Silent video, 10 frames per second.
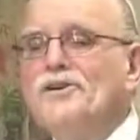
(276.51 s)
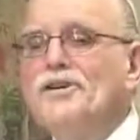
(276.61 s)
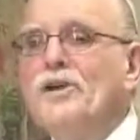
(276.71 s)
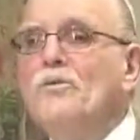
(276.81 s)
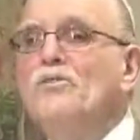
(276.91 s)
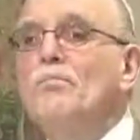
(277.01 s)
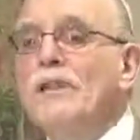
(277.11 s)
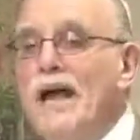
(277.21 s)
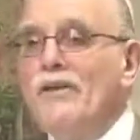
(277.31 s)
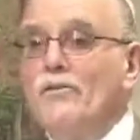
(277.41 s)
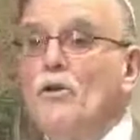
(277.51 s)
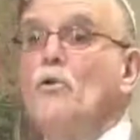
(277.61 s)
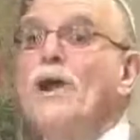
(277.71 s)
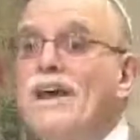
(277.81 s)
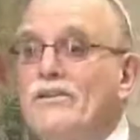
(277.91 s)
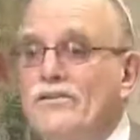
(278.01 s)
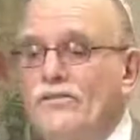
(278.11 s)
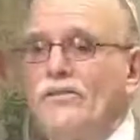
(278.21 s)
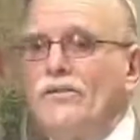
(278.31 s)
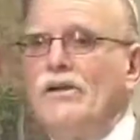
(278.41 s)
she was blessed,
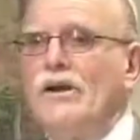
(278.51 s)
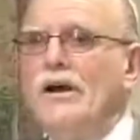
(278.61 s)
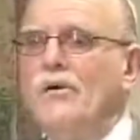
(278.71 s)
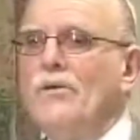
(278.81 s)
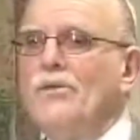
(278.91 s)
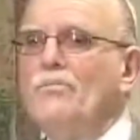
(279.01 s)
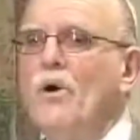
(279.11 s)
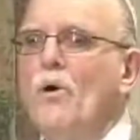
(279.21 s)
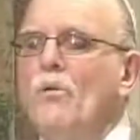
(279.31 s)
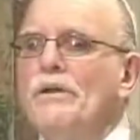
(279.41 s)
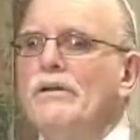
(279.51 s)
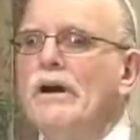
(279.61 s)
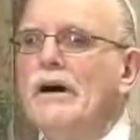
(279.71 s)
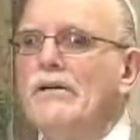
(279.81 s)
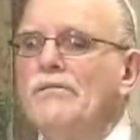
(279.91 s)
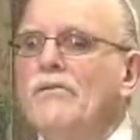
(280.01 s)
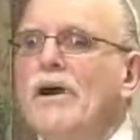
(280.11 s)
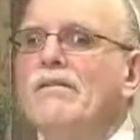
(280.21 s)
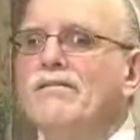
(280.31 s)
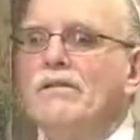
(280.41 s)
graced with the moment of
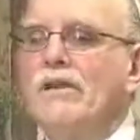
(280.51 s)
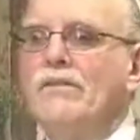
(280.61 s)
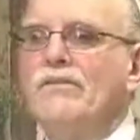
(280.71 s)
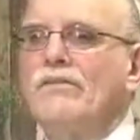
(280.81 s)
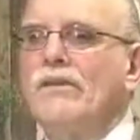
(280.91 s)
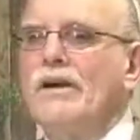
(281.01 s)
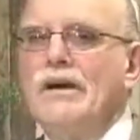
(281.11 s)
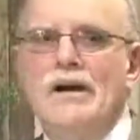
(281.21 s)
gratefulness